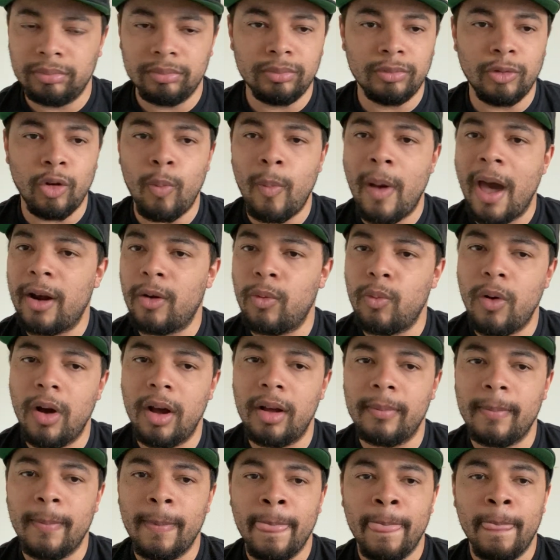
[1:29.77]
no matter
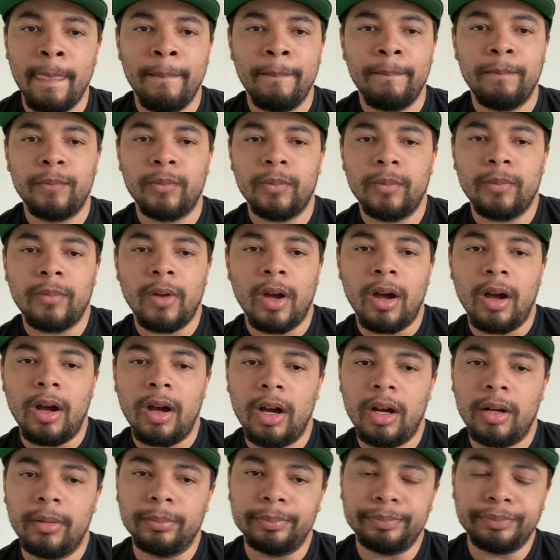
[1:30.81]
what.
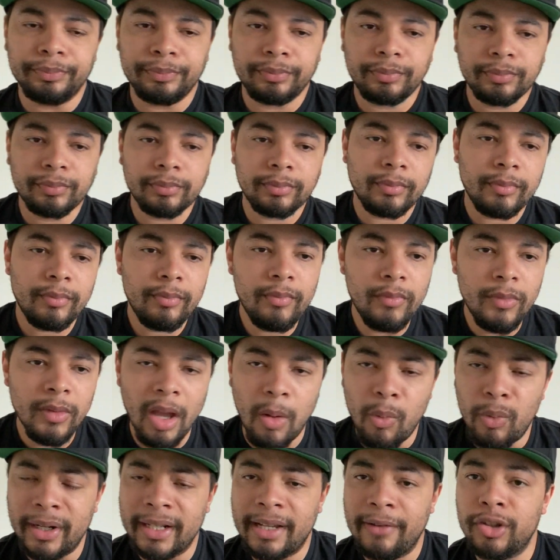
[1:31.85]
I
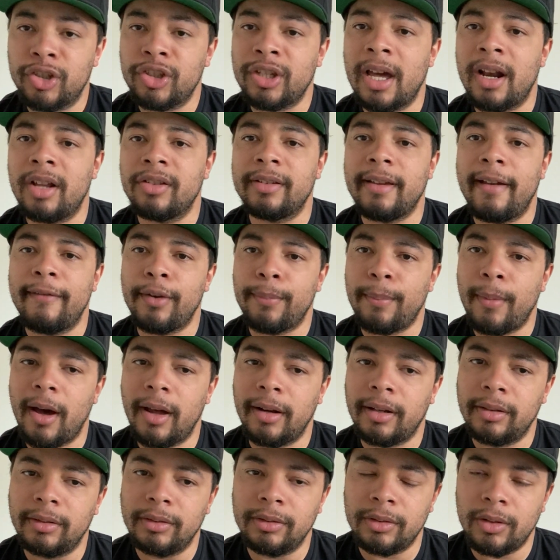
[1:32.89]
want to give a shout out to
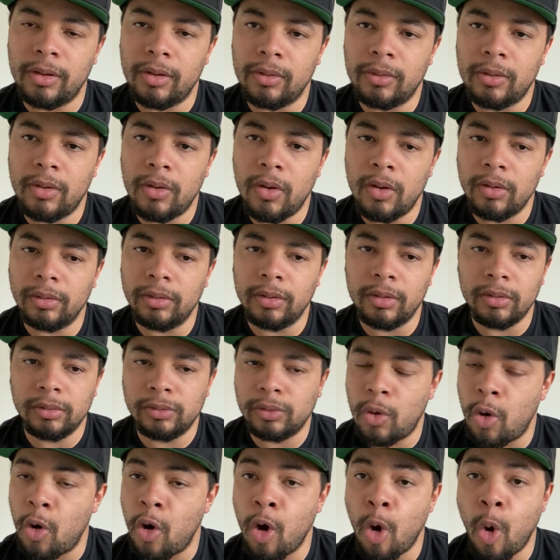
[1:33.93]
everybody, you know,
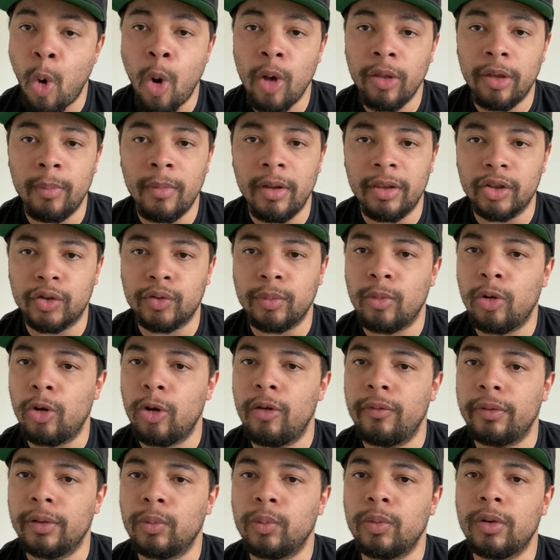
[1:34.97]
all the mothers from all
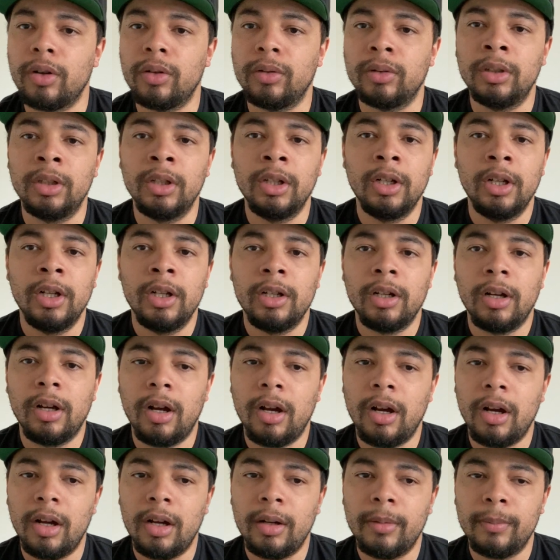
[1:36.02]
over the world.
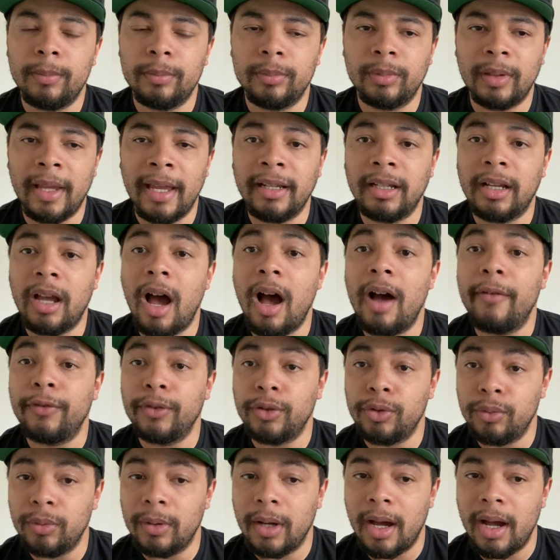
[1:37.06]
Thank God for
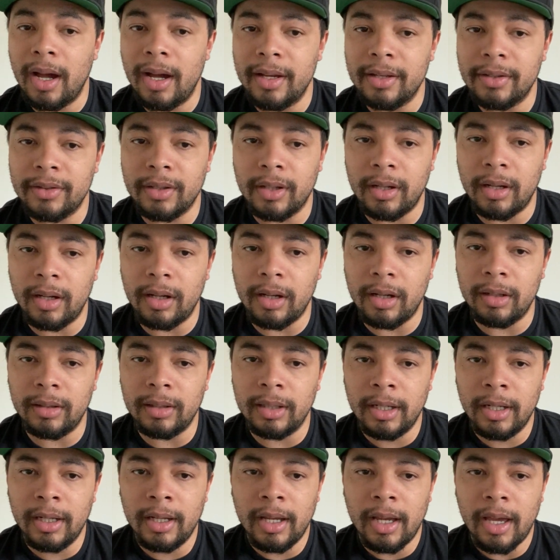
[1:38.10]
you guys,
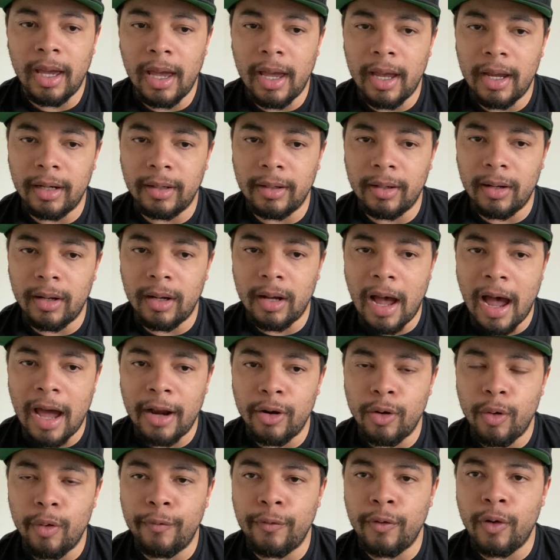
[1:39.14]
and I
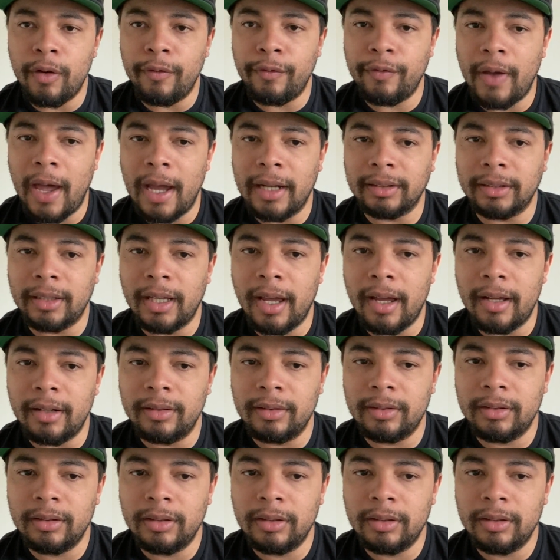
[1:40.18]
know for a fact that